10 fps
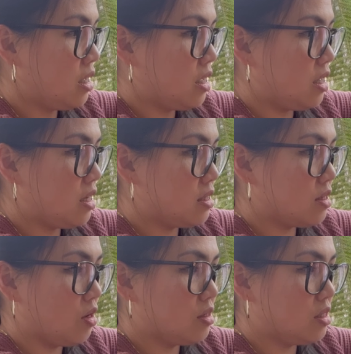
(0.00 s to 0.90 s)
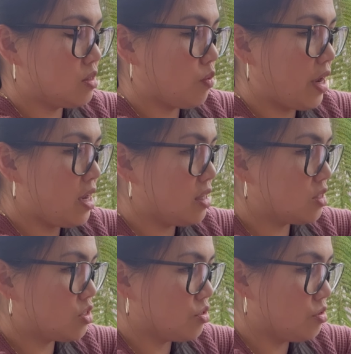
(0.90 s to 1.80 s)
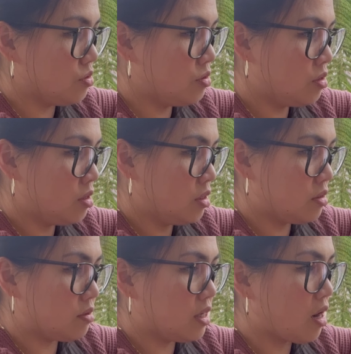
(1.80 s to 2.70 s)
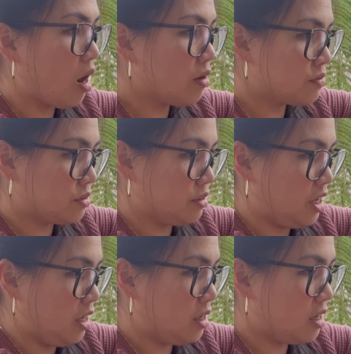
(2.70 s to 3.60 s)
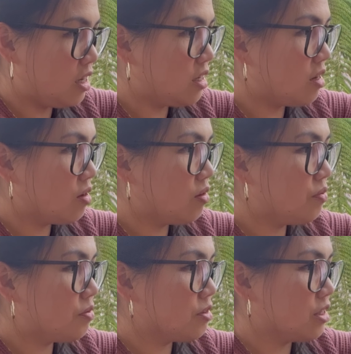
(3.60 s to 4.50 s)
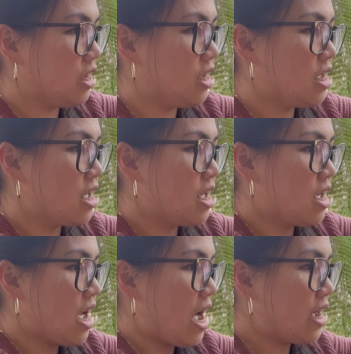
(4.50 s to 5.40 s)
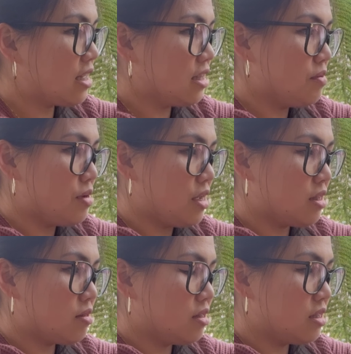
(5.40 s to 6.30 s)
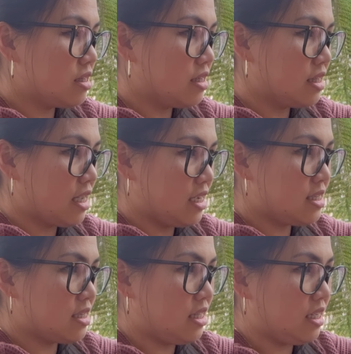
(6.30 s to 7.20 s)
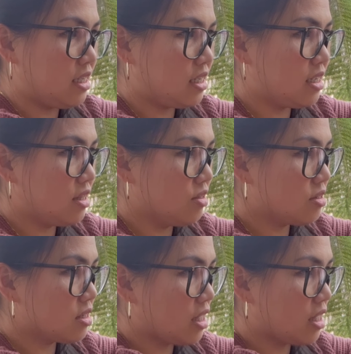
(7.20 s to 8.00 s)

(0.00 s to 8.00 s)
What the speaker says: it is on its way to recovery and hopefully acclimate nicely. It looks